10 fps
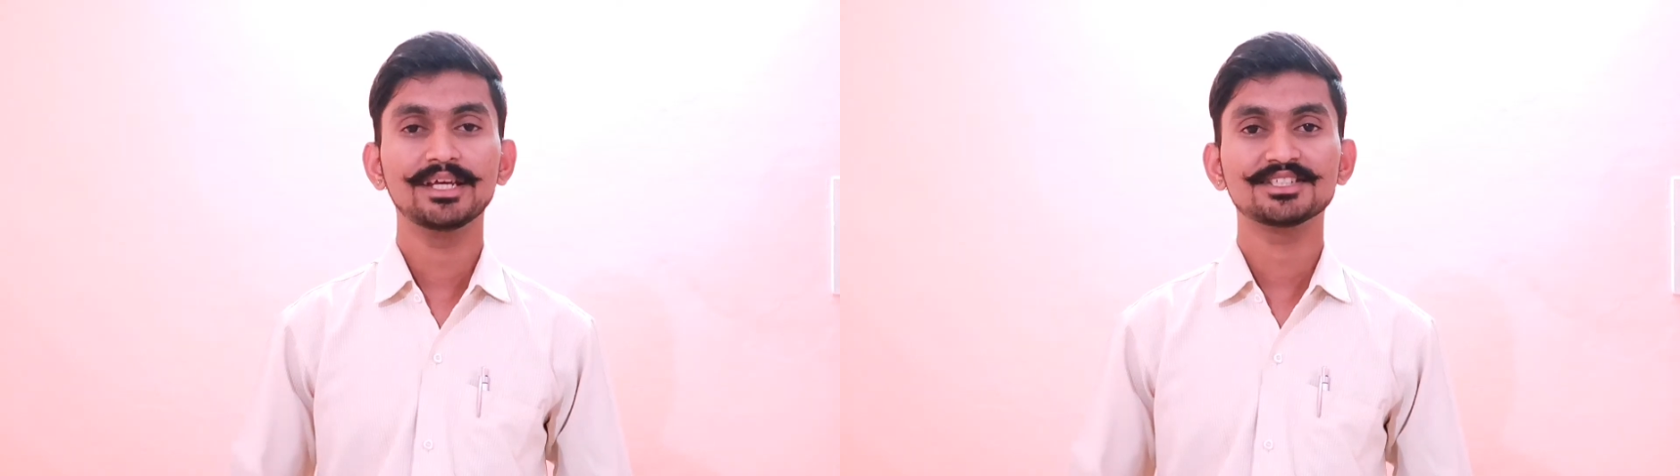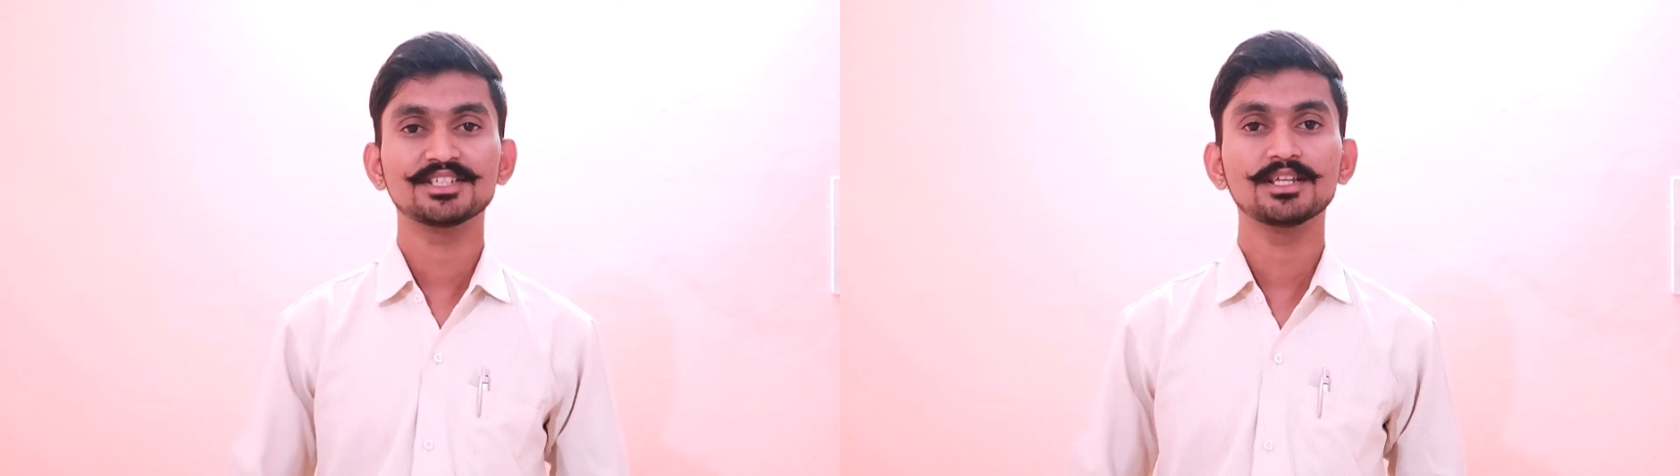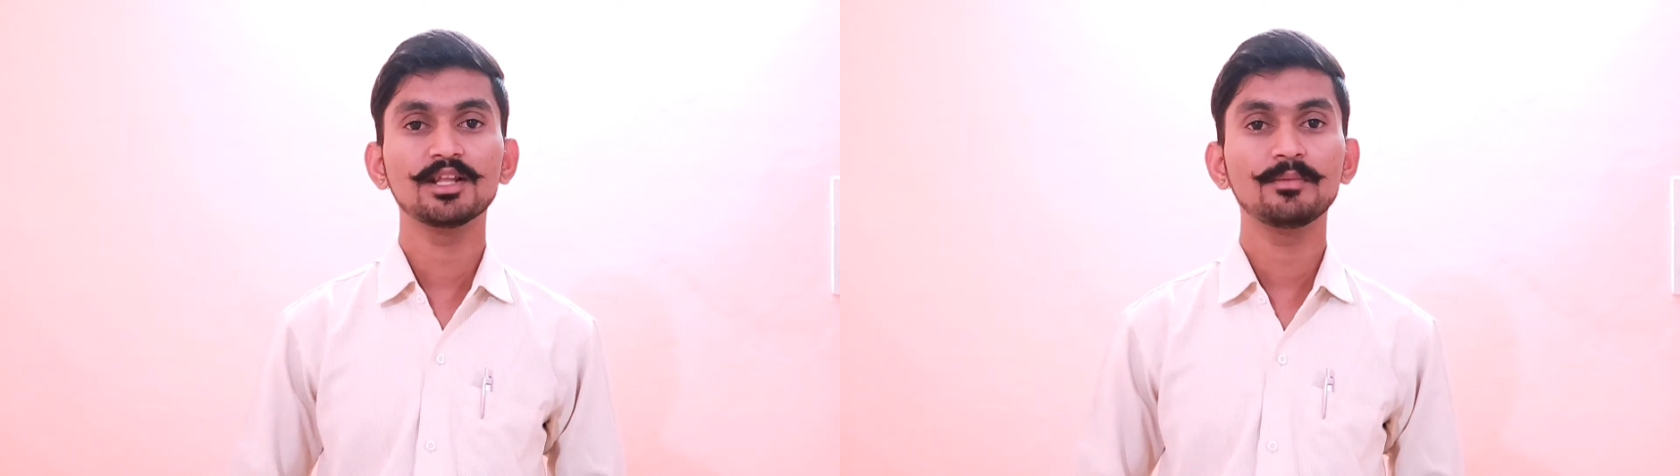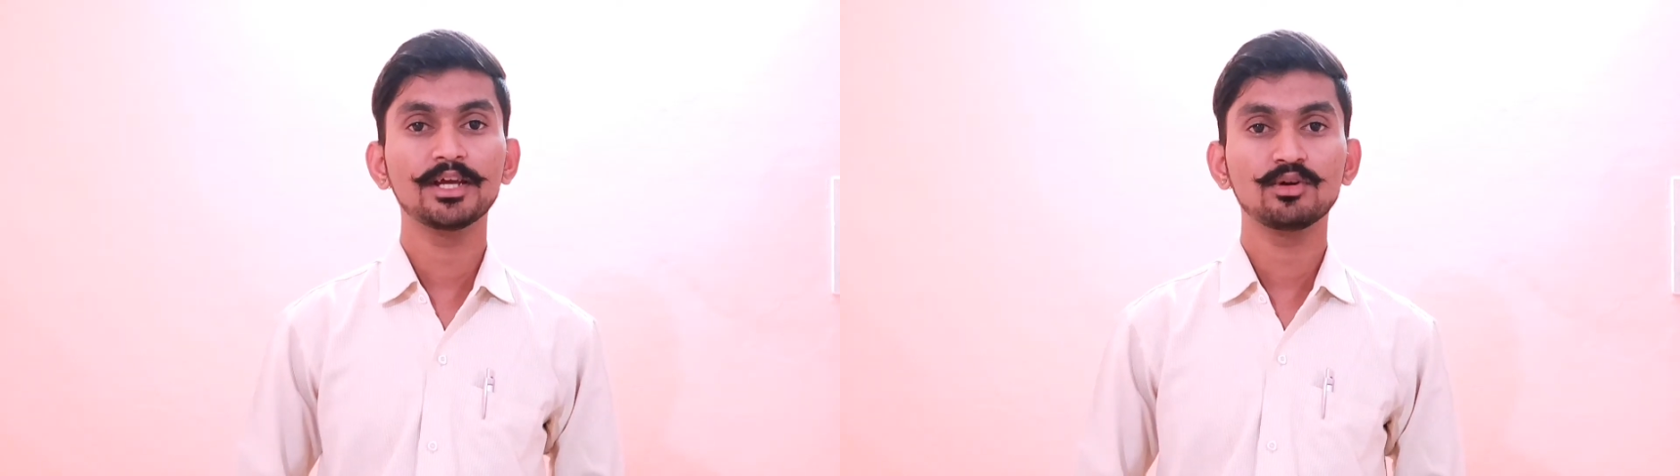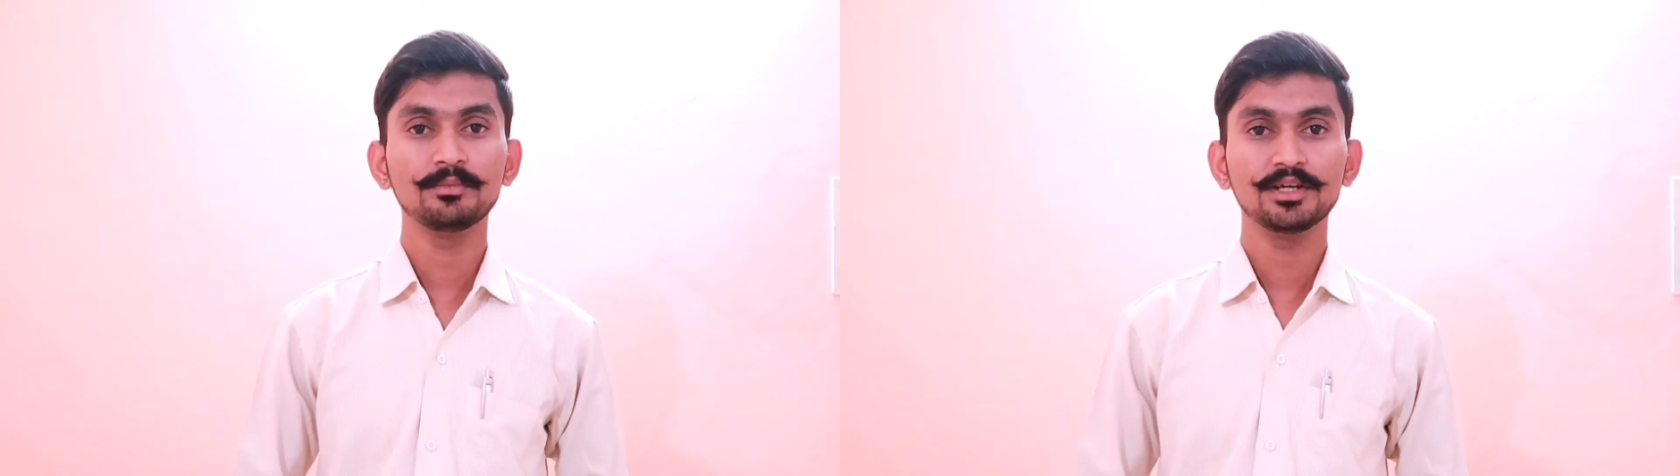External
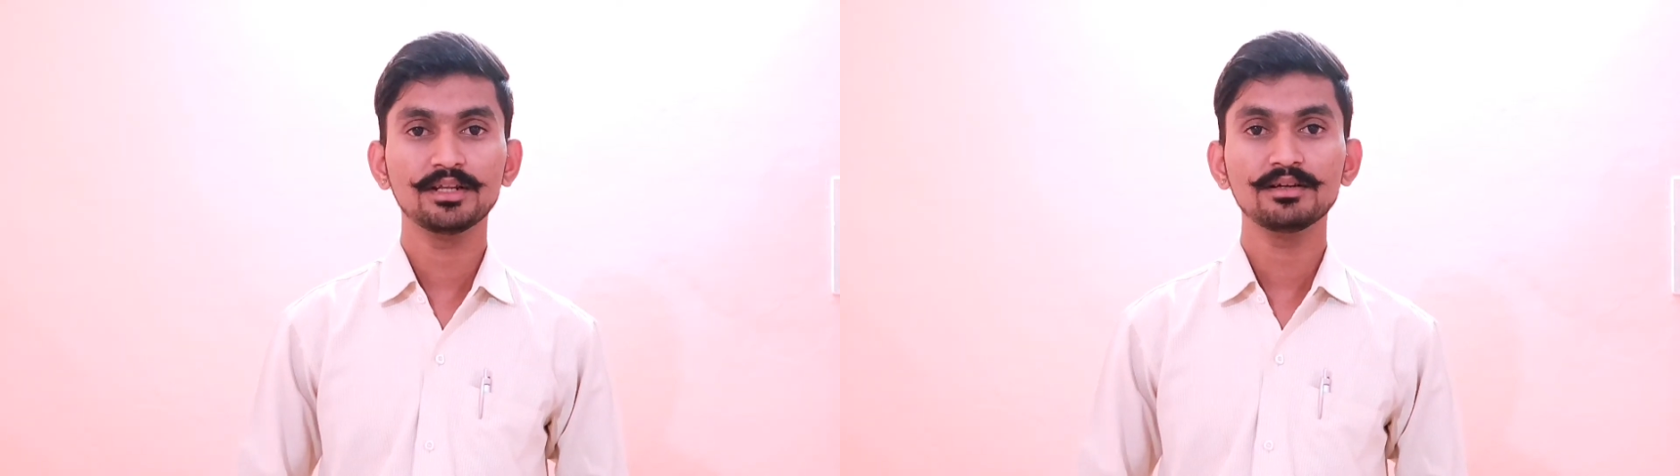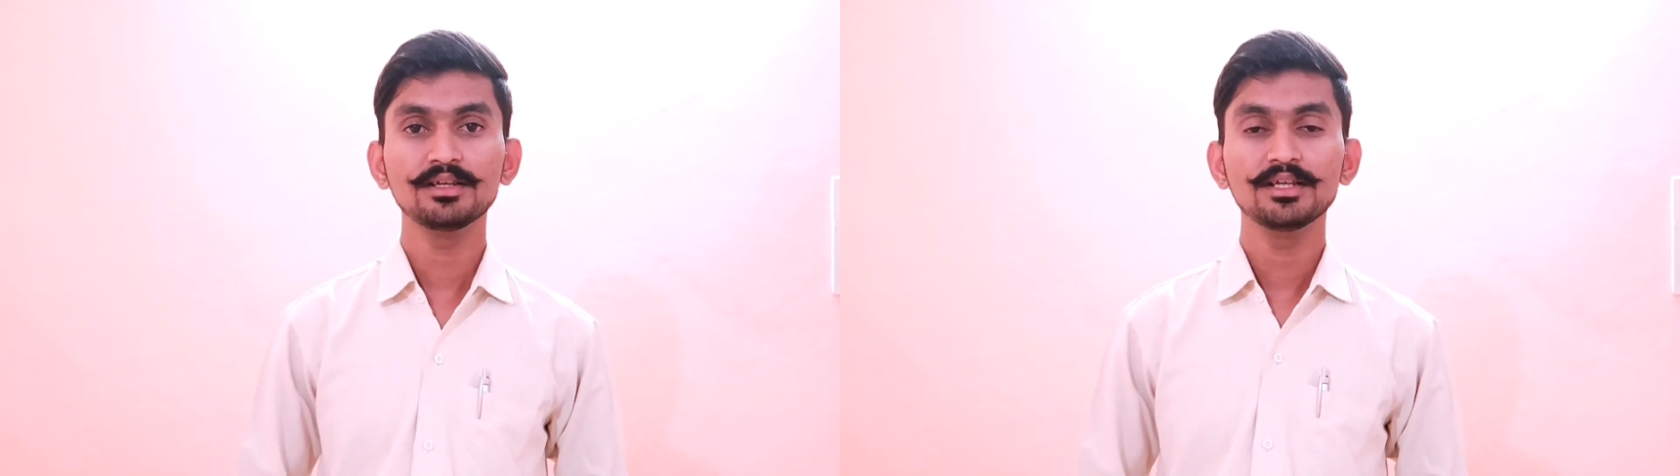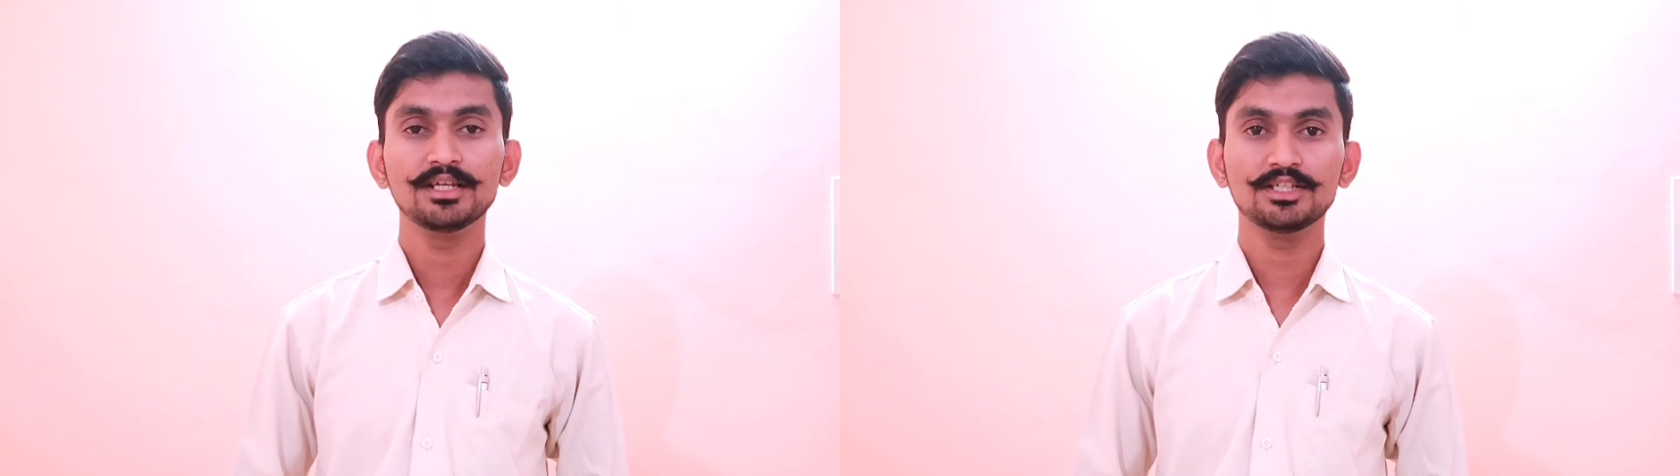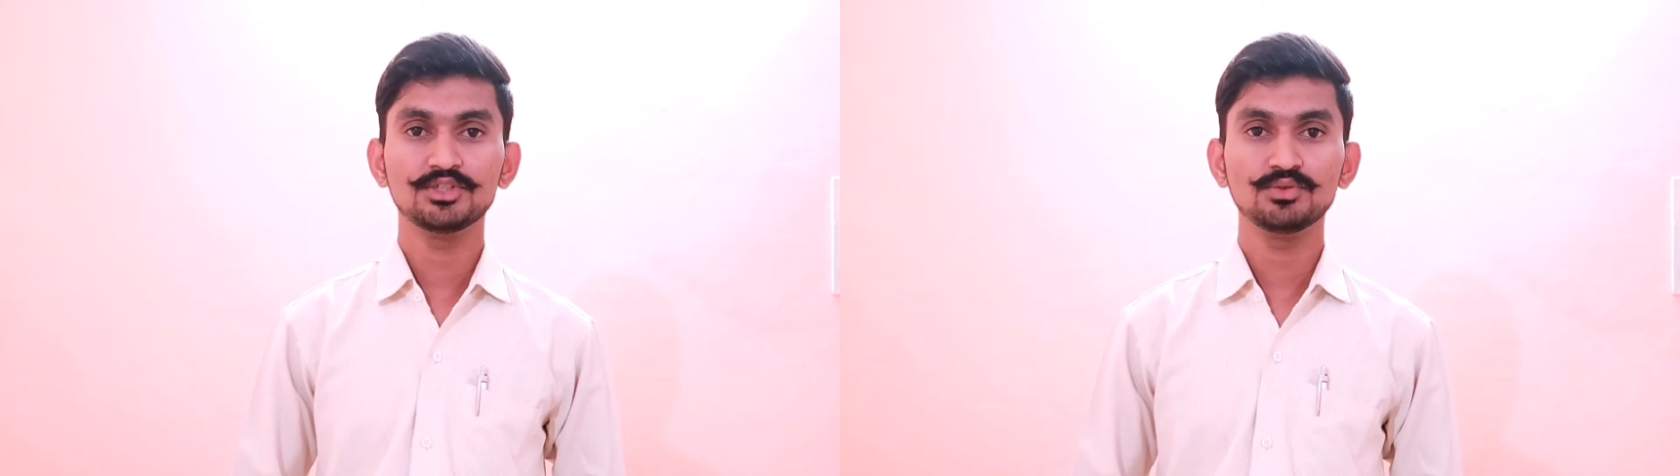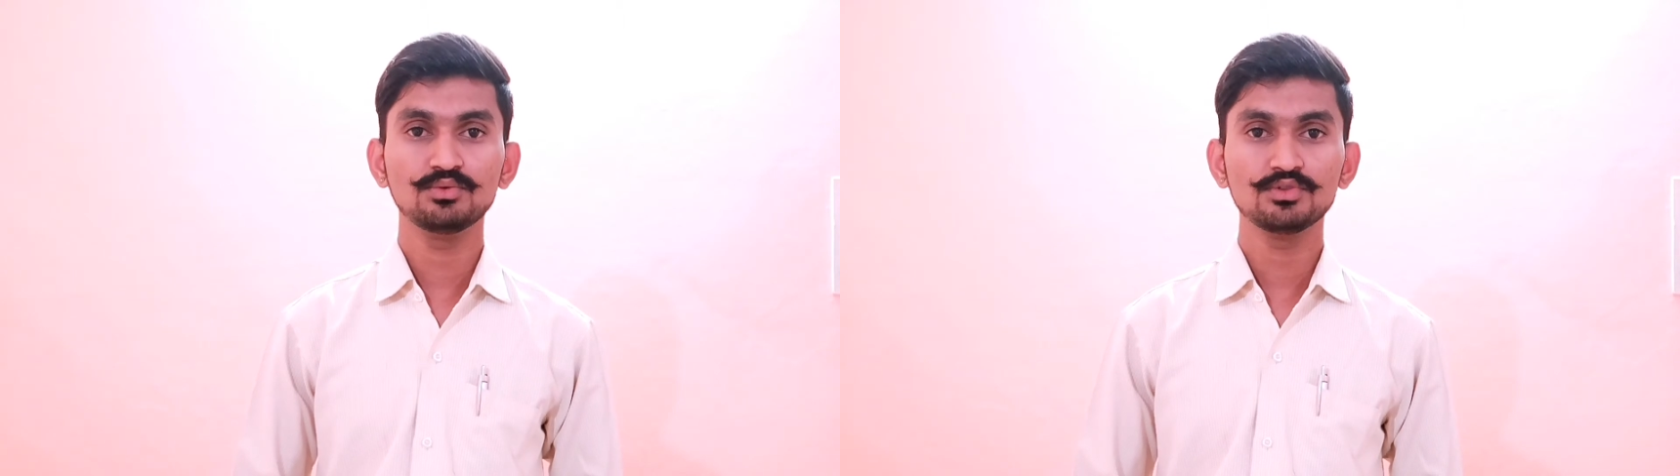micrometer
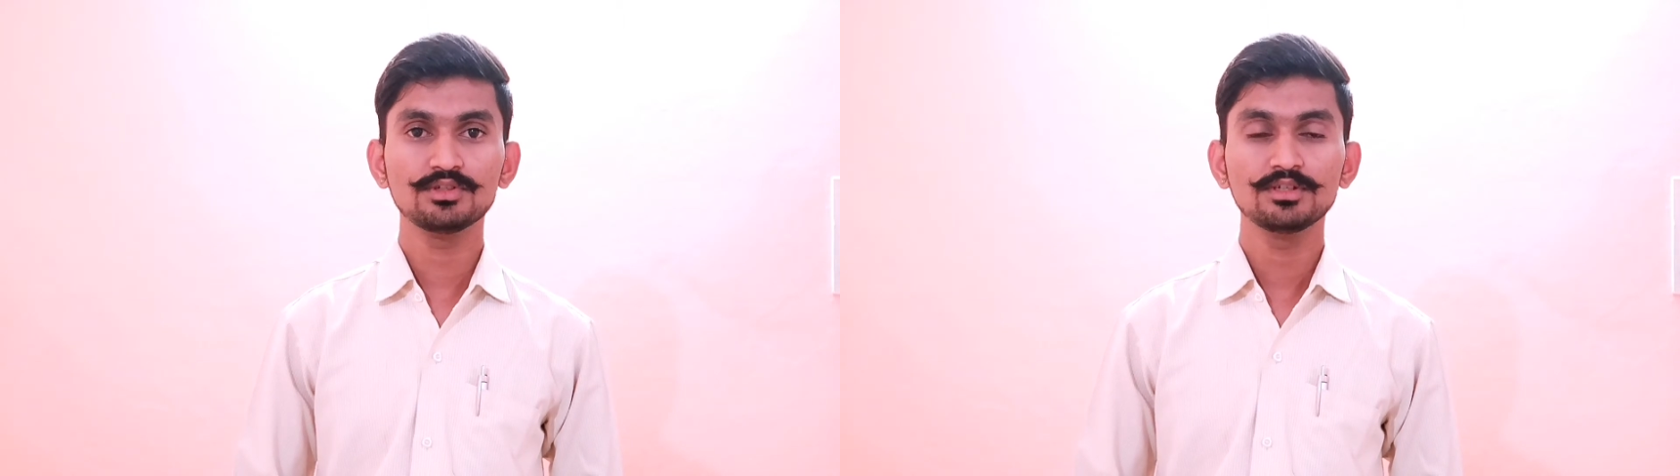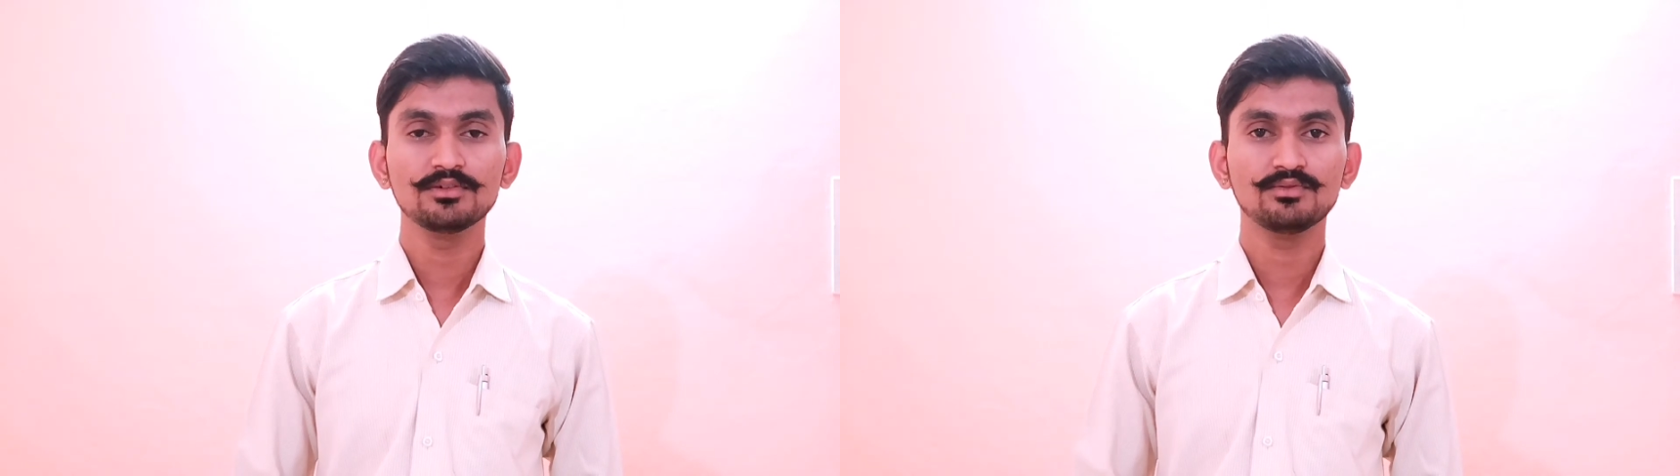is used